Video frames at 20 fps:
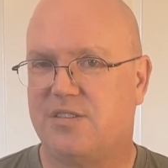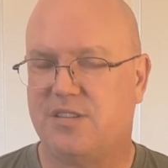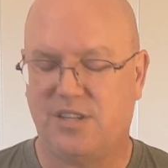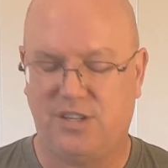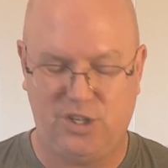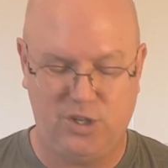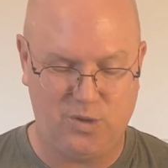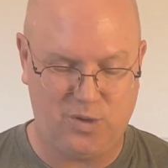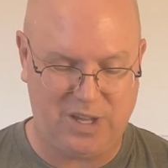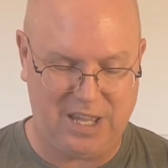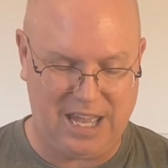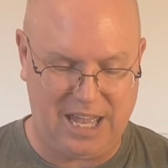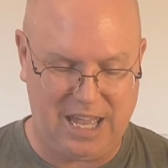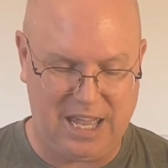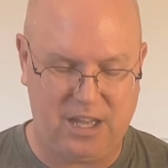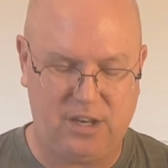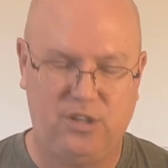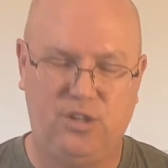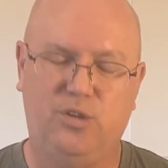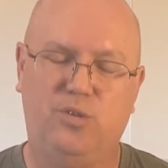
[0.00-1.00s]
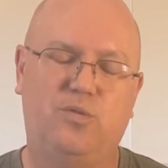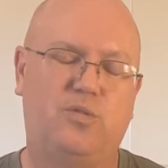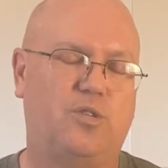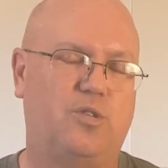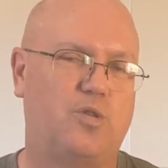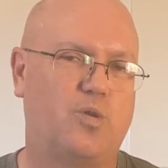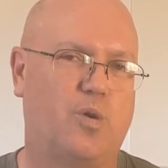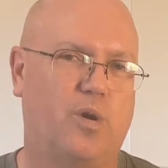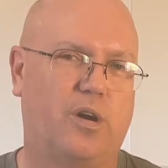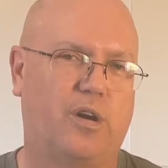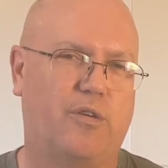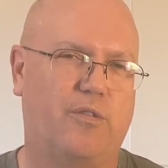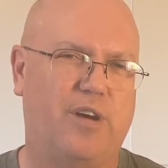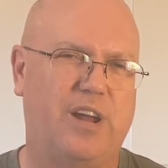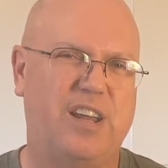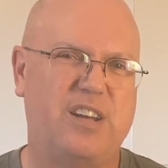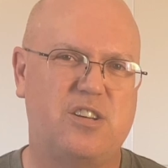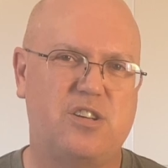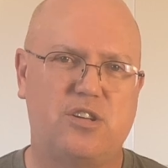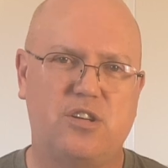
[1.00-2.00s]
then you can use a torque
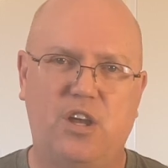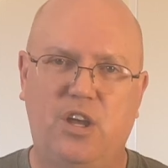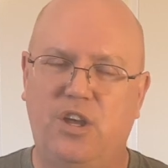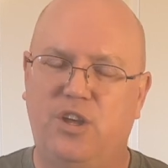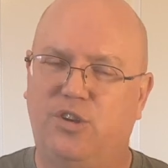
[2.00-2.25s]
wrench